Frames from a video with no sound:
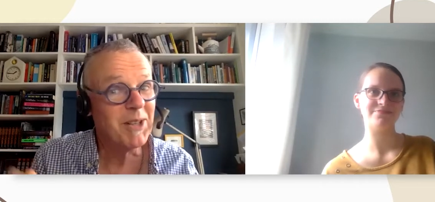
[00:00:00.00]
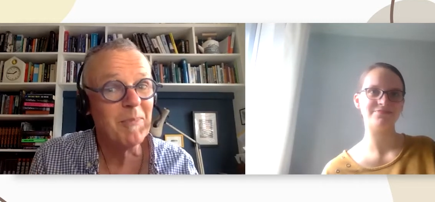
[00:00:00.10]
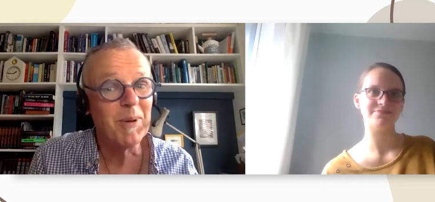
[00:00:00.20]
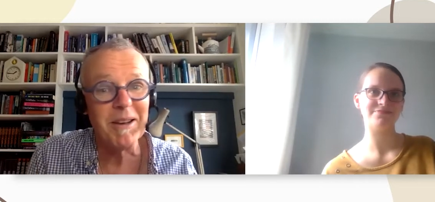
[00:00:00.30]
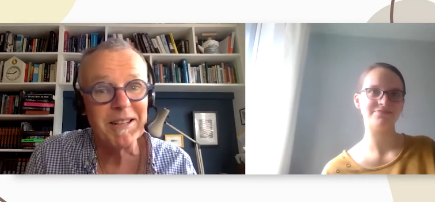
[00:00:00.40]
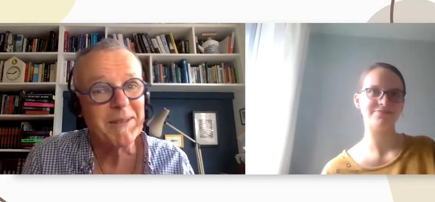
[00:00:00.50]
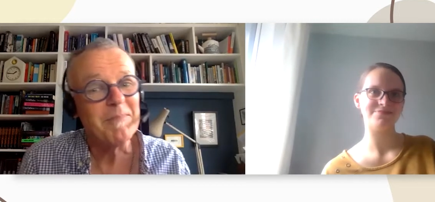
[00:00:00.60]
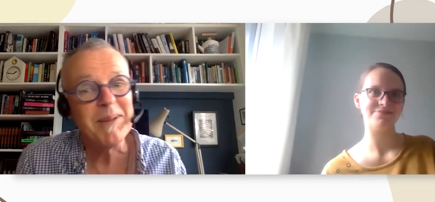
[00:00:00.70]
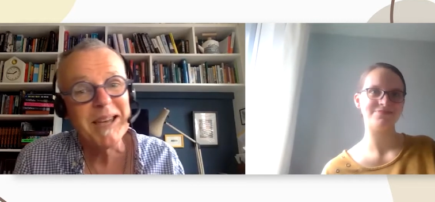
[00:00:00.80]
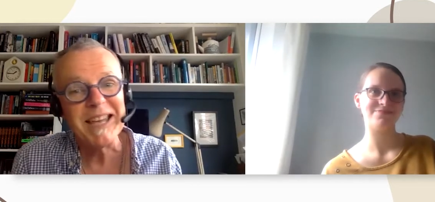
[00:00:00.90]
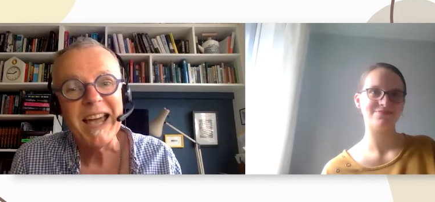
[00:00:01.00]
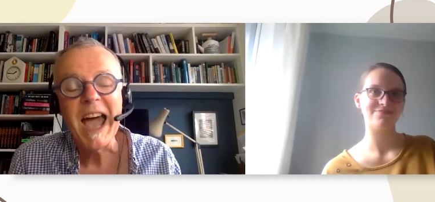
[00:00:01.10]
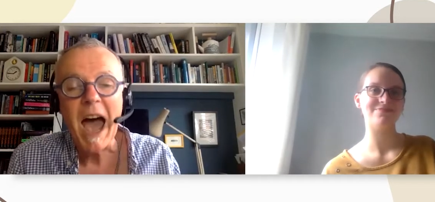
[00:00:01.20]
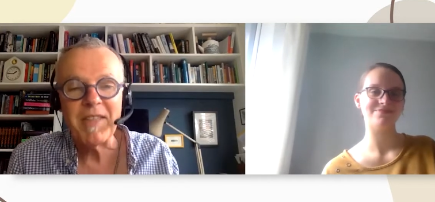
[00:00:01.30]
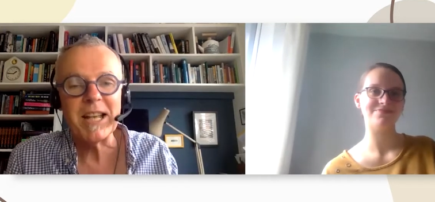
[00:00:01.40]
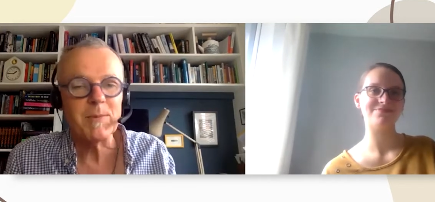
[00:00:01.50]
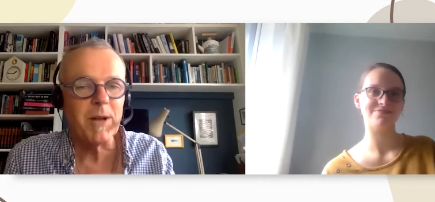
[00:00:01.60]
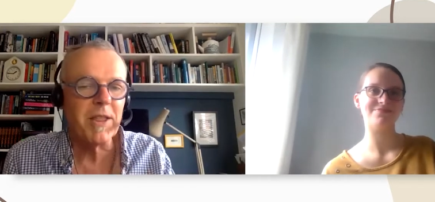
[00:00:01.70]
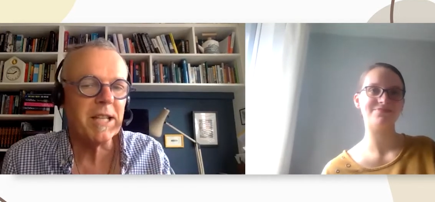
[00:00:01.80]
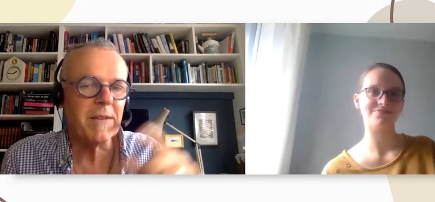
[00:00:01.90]
Speaker 1: apply to me." I think that's one of
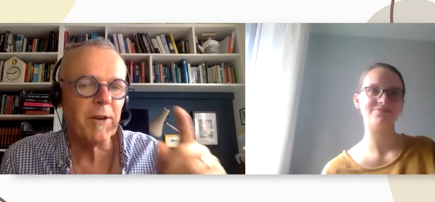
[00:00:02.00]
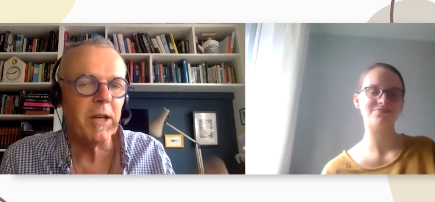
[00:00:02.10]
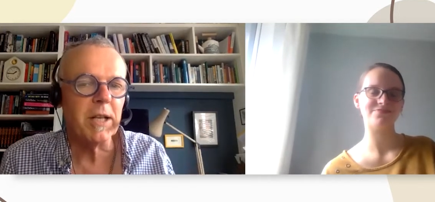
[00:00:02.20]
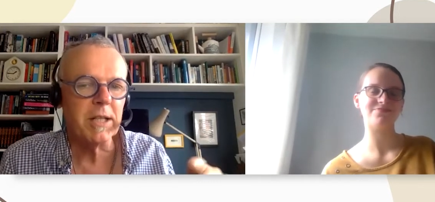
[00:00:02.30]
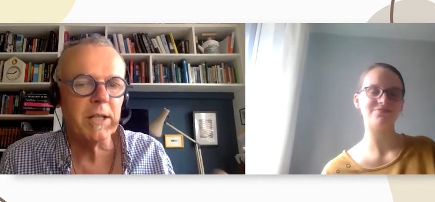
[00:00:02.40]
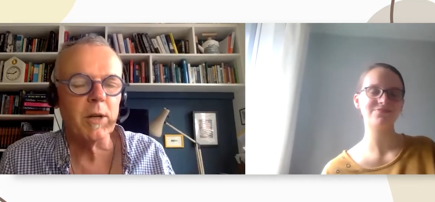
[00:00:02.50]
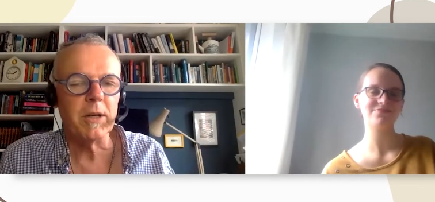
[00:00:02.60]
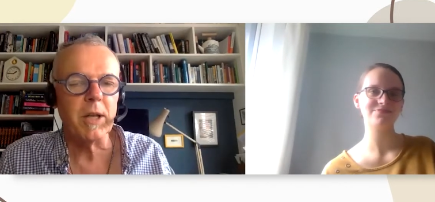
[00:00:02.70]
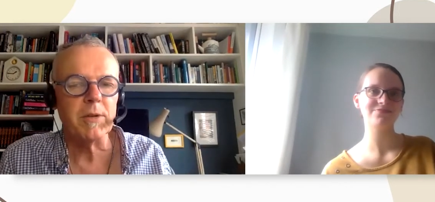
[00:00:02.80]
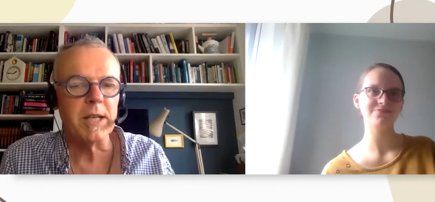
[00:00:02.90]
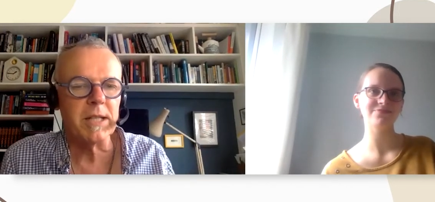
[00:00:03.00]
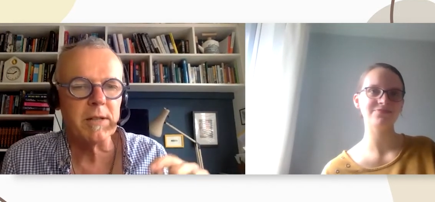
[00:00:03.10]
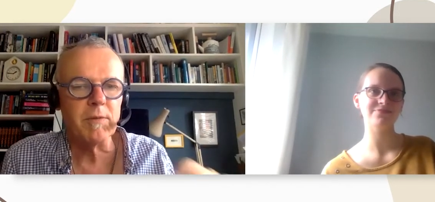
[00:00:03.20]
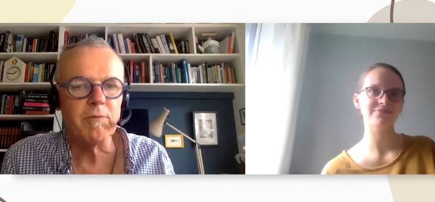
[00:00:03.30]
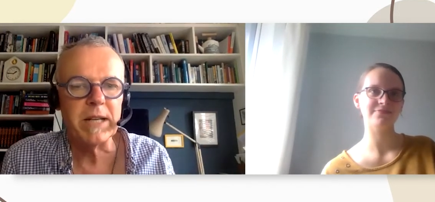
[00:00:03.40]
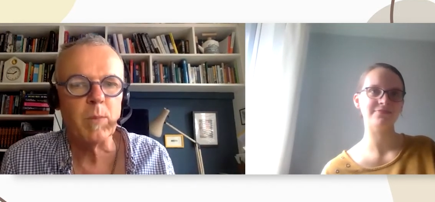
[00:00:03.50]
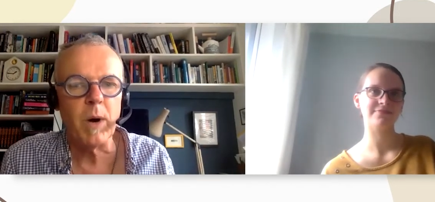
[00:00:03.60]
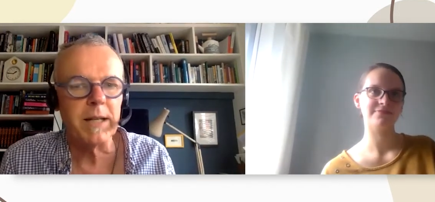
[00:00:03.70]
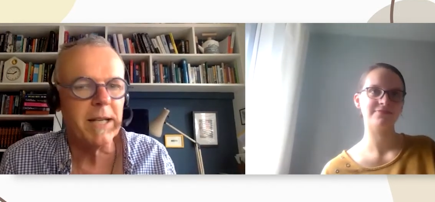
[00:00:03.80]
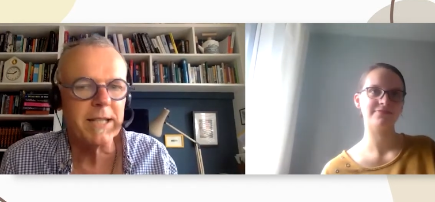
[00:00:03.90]
the things. If you're going to look at those things, read
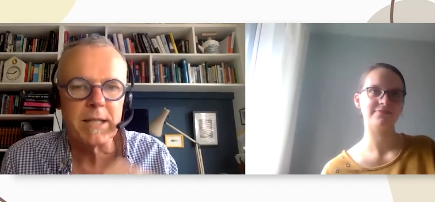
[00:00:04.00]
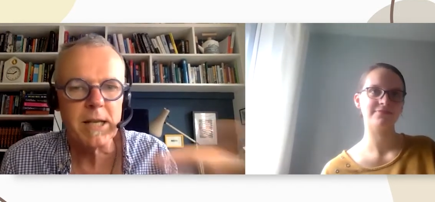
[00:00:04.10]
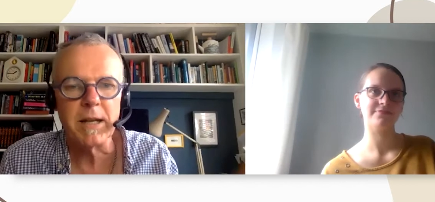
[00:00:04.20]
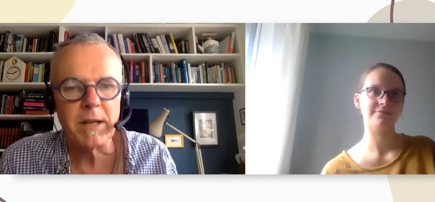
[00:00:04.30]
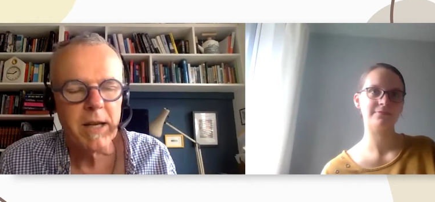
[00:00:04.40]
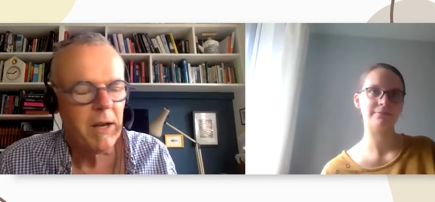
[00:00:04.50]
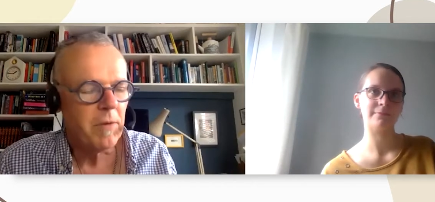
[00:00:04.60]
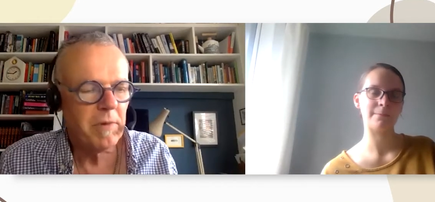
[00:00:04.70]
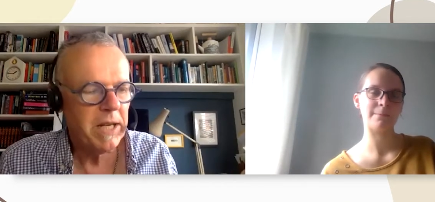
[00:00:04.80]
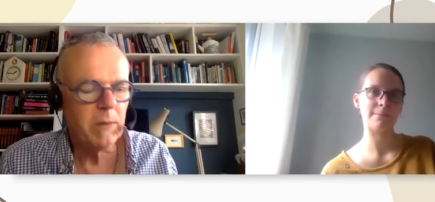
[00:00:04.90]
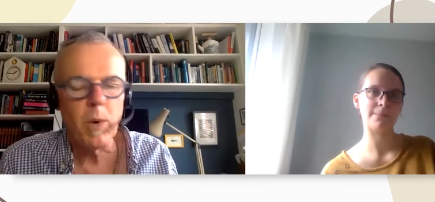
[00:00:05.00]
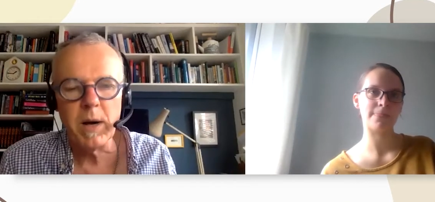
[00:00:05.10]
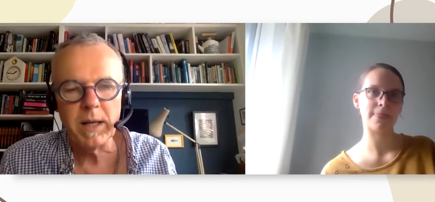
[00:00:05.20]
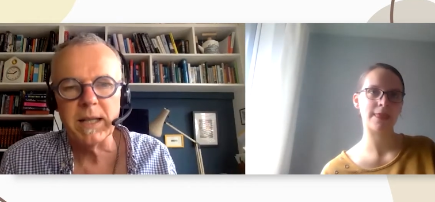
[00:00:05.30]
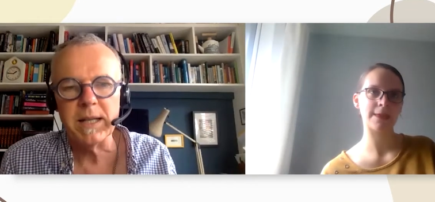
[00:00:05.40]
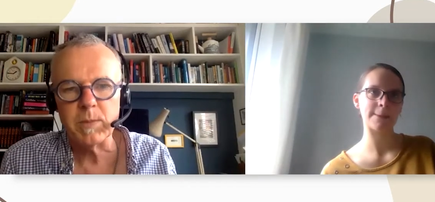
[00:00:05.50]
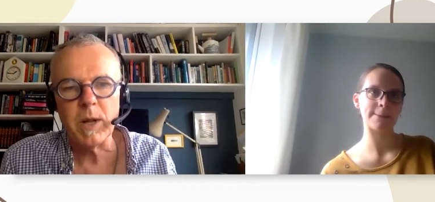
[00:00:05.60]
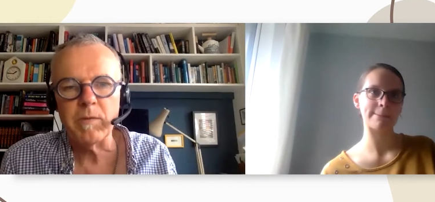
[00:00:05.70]
wide. It's just like read widely as well.